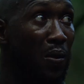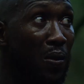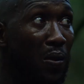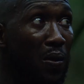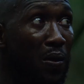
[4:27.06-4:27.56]

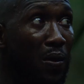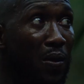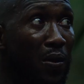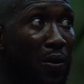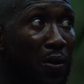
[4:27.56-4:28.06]
set not for
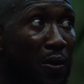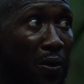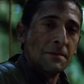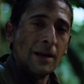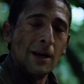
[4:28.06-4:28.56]
them,
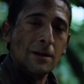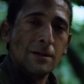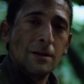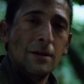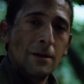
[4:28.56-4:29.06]
but for
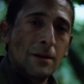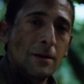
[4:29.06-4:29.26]
something far